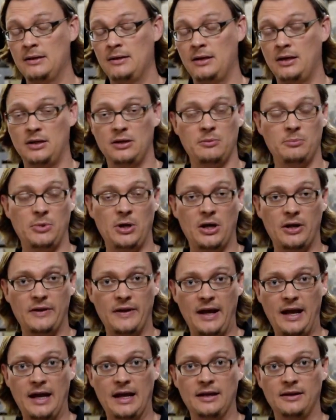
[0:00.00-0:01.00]
And then beyond
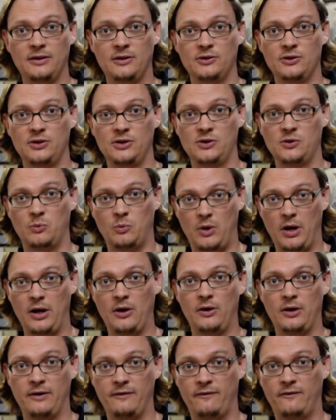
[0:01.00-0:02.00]
that, there's just
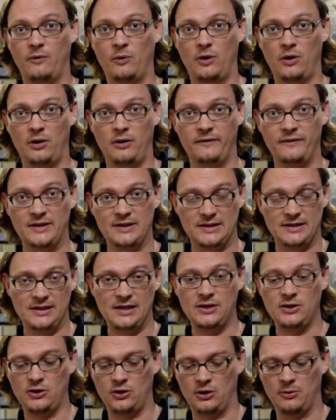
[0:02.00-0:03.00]
wiring for all of the
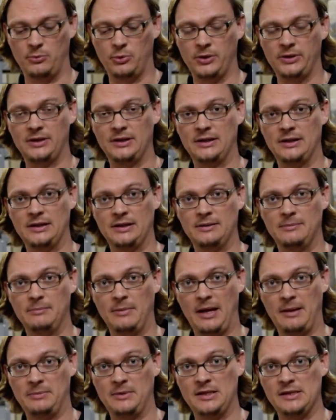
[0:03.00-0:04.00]
sensor input that the
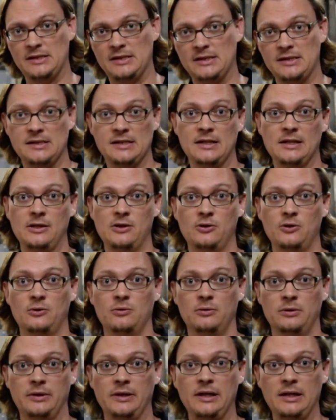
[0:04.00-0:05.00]
MAP DCCD
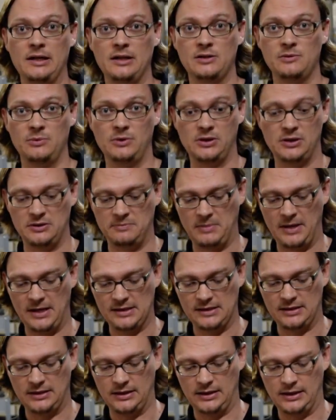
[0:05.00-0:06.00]
controller needs, which is
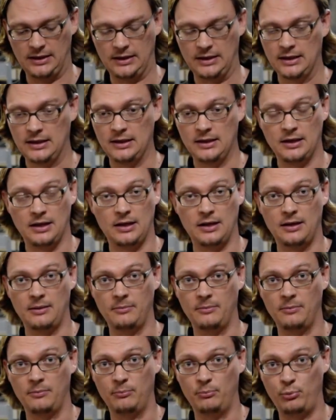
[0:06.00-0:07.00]
basically
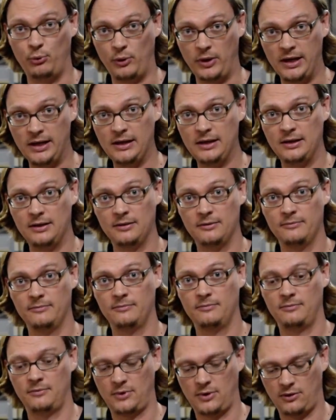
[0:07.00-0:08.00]
brake,
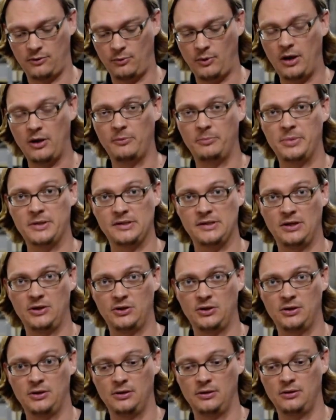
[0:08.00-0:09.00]
throttle
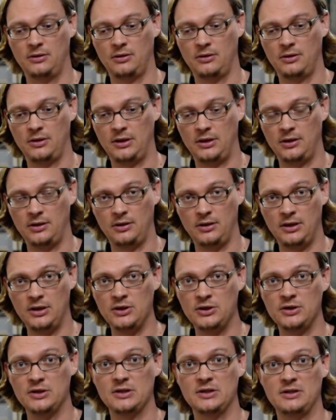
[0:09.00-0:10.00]
position,
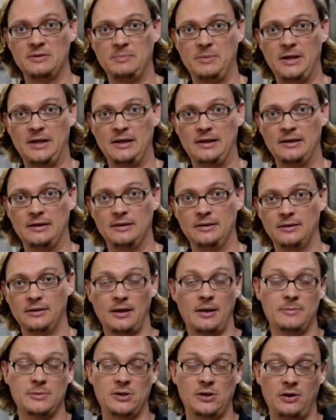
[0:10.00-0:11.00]
engine
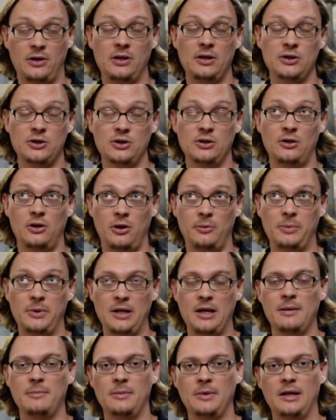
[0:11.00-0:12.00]

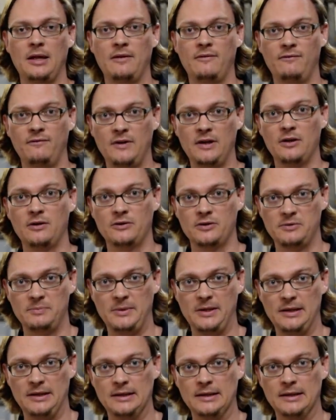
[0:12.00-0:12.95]
RPM, and vehicle speed.